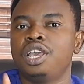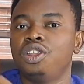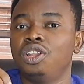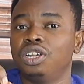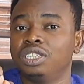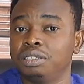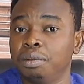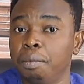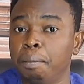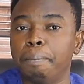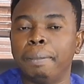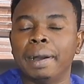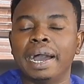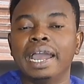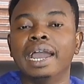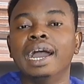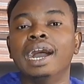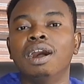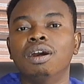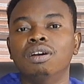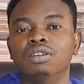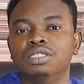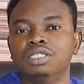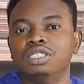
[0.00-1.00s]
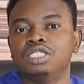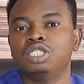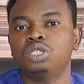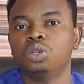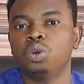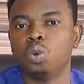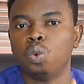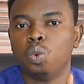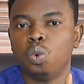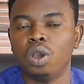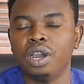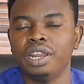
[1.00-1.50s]
doesn't buy
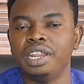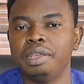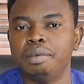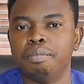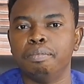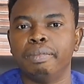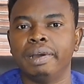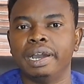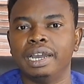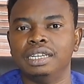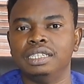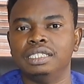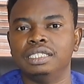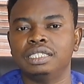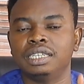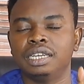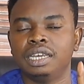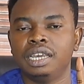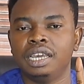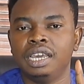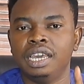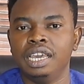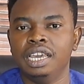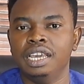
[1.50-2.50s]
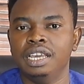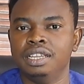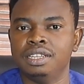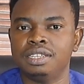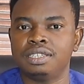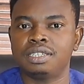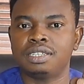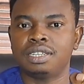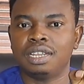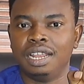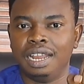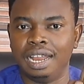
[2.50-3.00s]
houses. What he buys
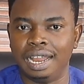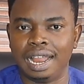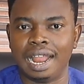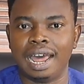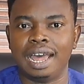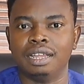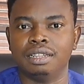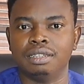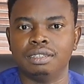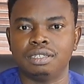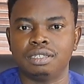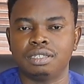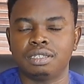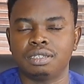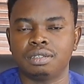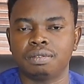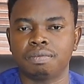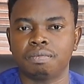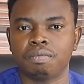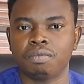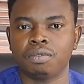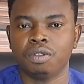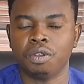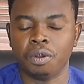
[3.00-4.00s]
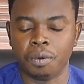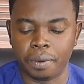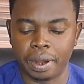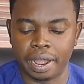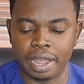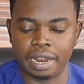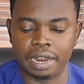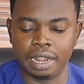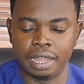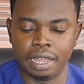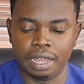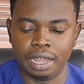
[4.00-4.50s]
is land,
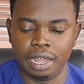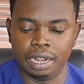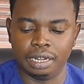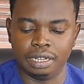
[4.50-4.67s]
right?